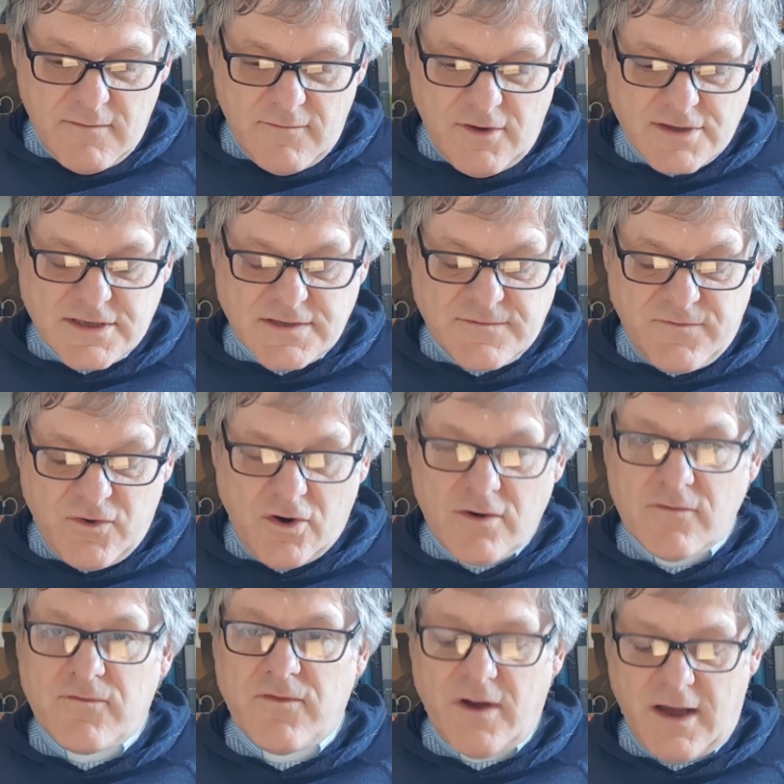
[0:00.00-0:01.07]
Verses 4
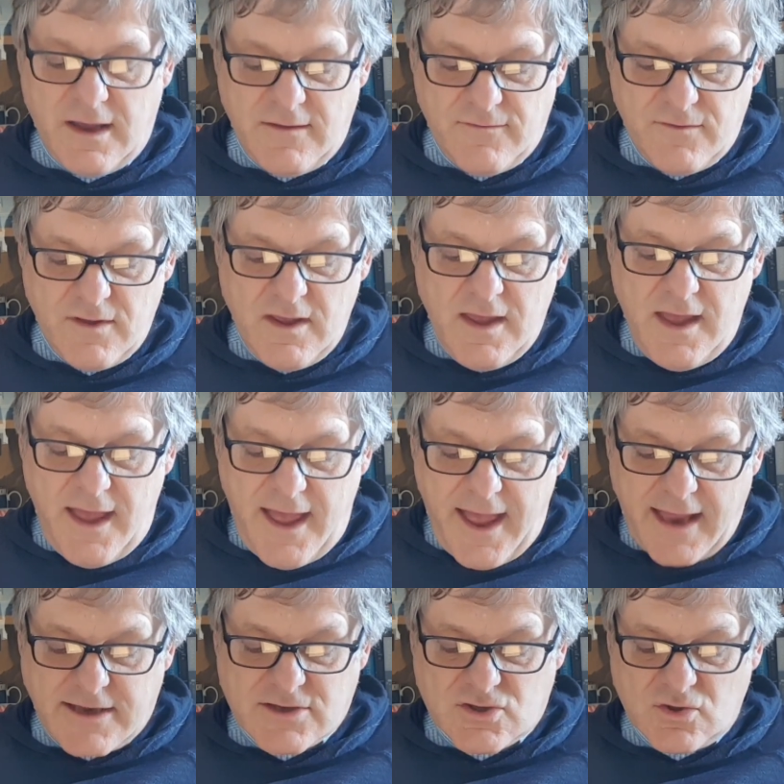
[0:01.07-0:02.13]
and 5,
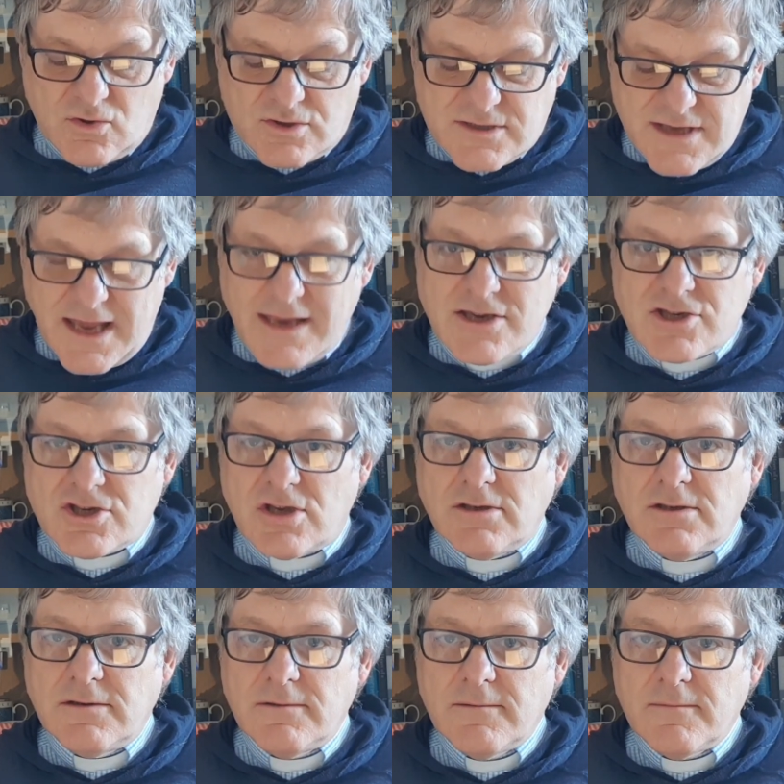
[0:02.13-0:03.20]

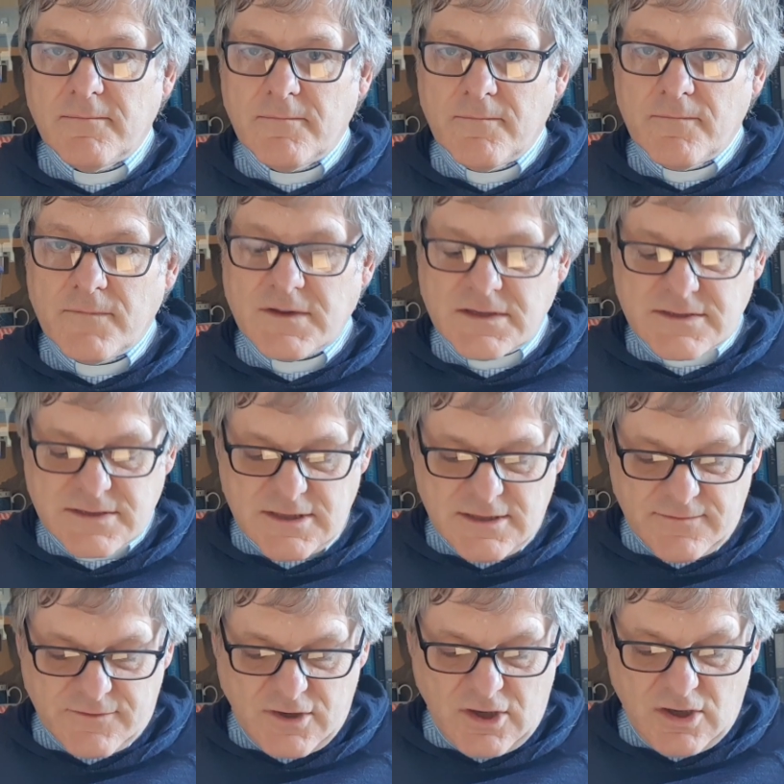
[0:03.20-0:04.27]
exhortation to
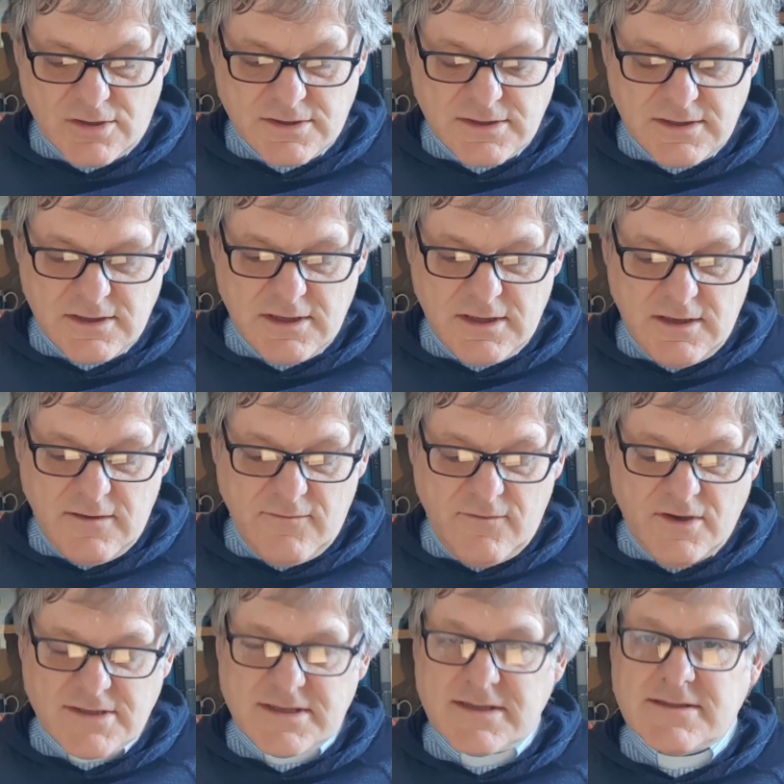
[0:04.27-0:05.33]
serve God.
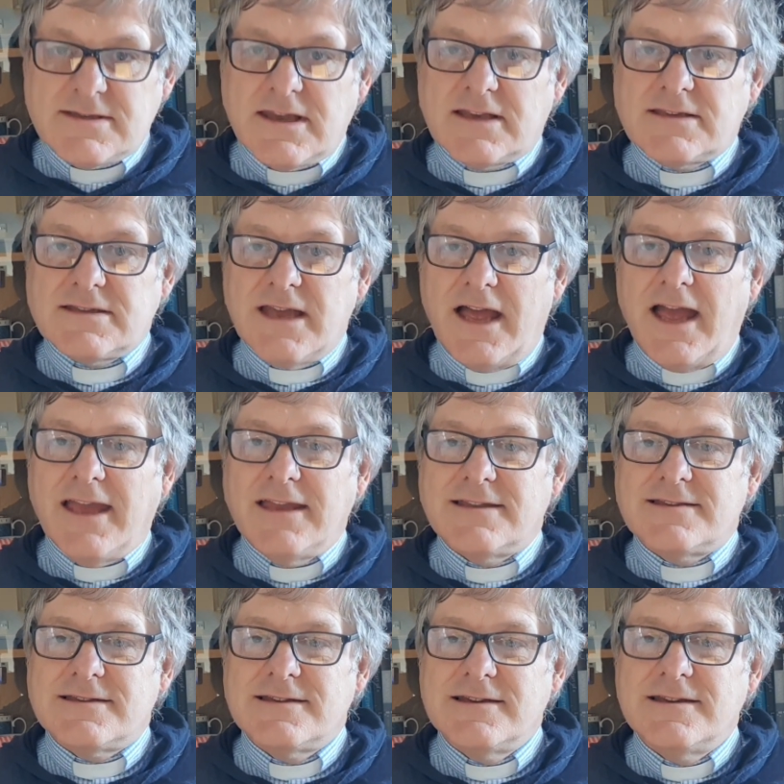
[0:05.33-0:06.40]
Verses 6 to
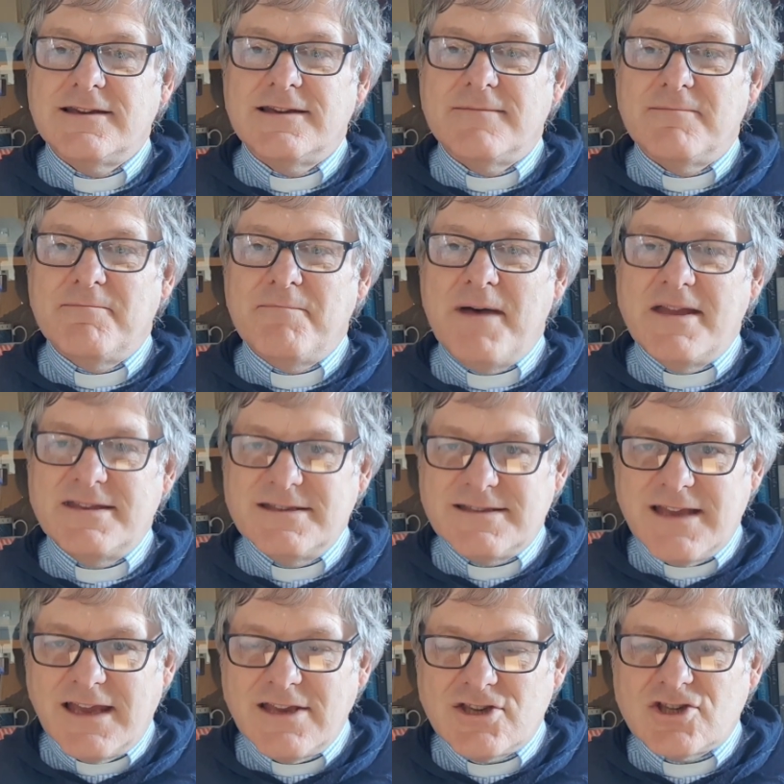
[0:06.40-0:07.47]
8,
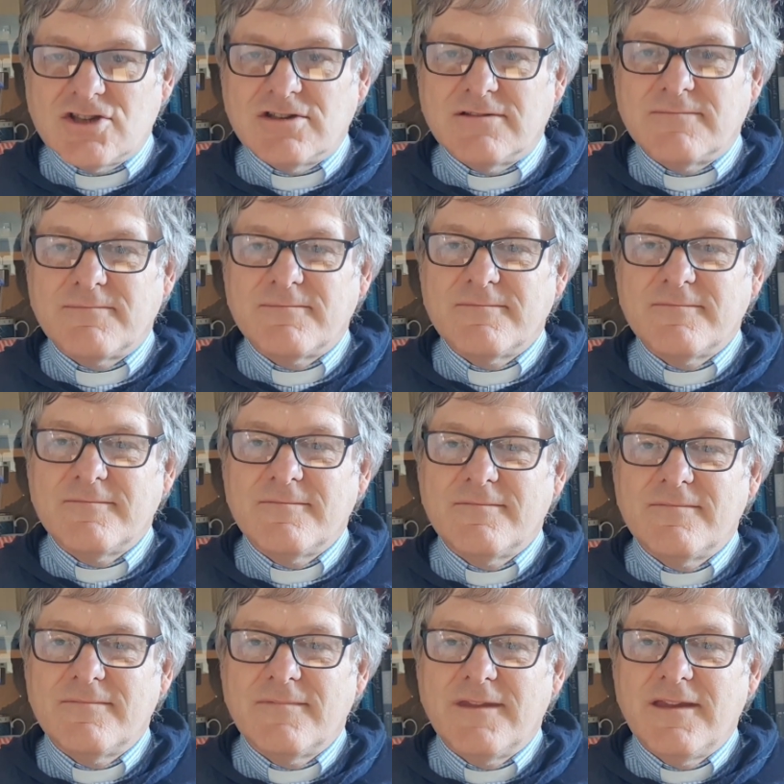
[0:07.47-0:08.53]
meditation.
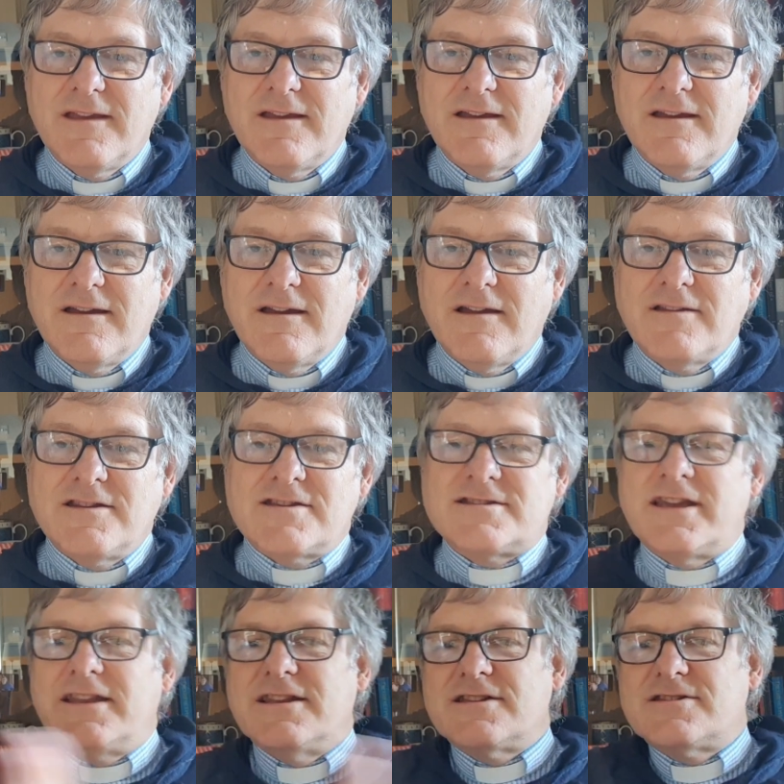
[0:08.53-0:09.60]
Just
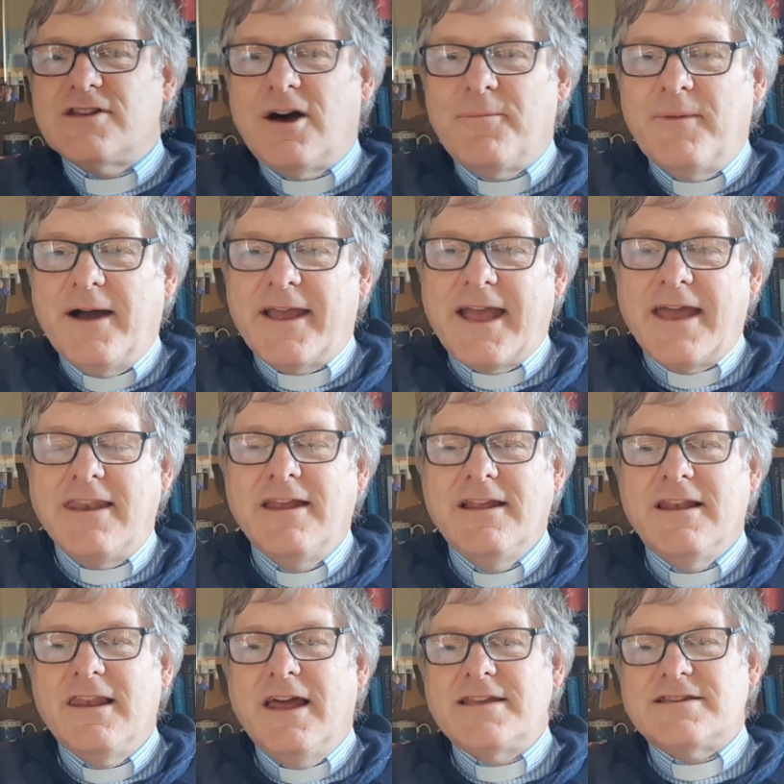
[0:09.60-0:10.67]
take this psalm again
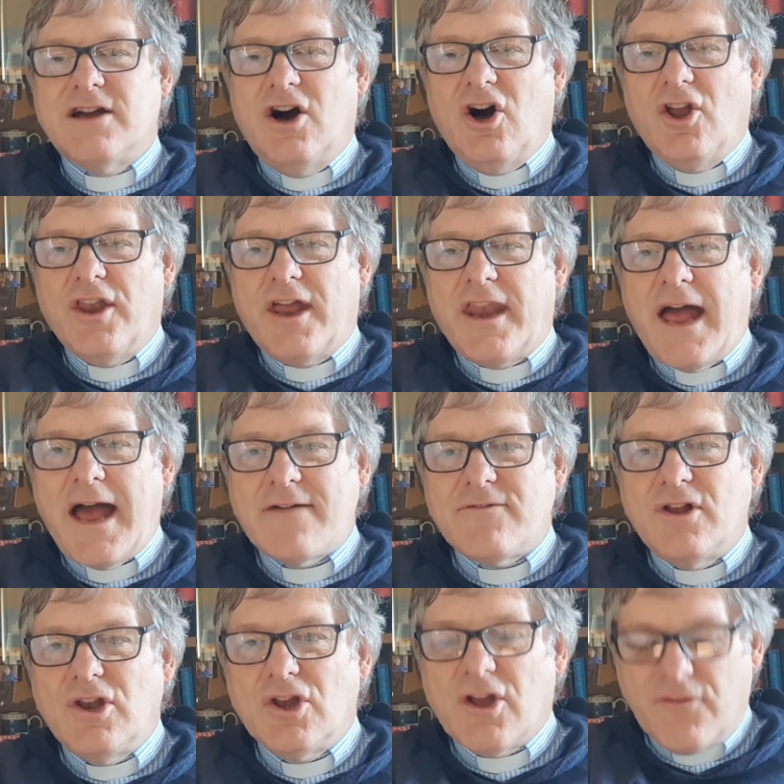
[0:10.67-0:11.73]
later on and have
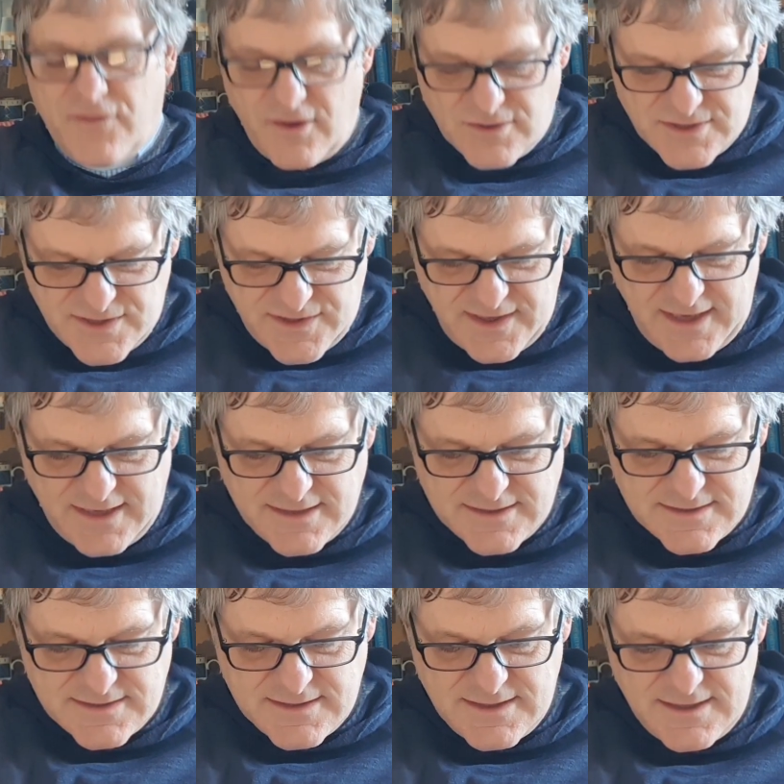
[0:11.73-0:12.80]
a look at those
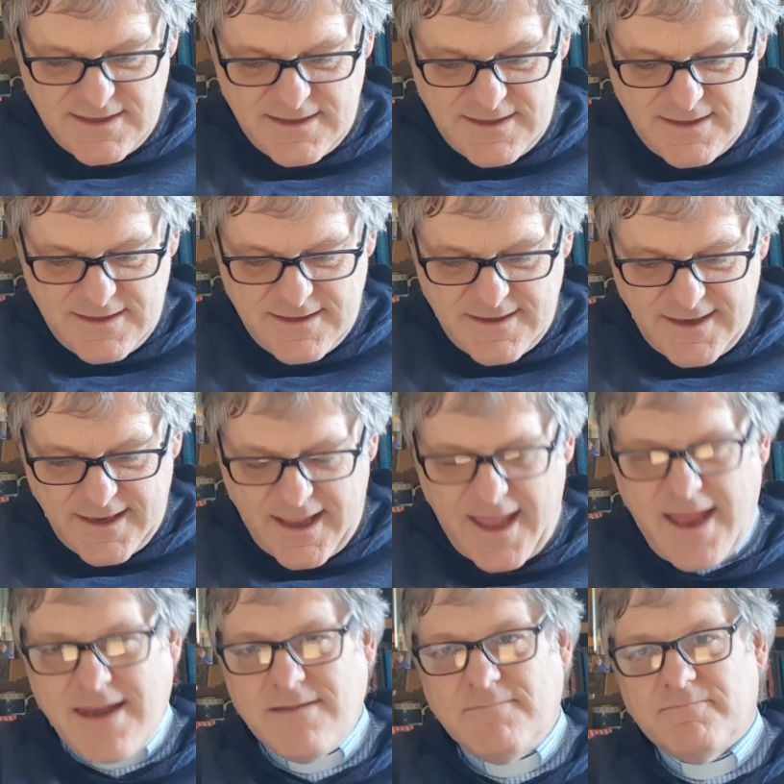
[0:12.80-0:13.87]
things
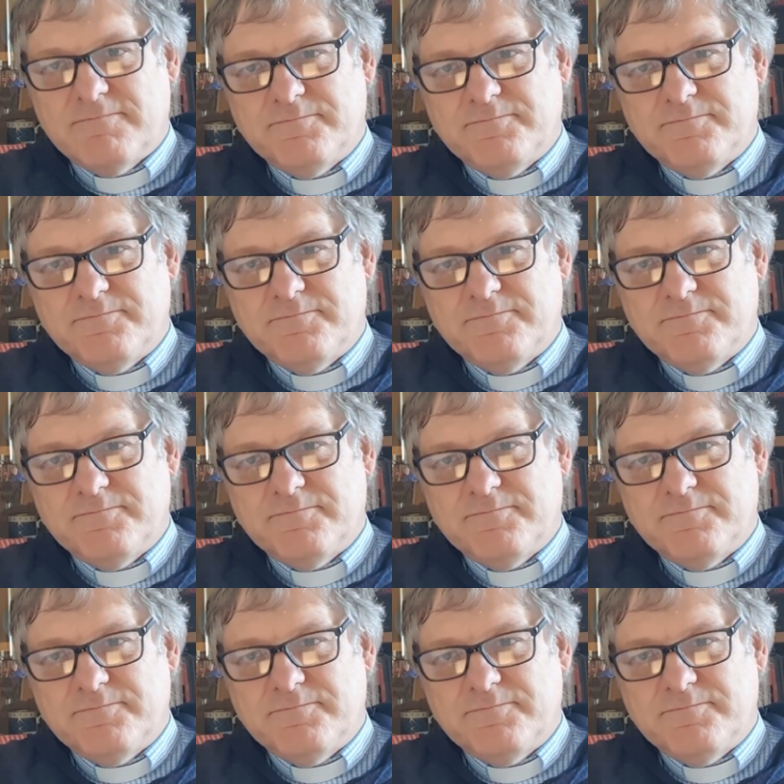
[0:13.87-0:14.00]
again.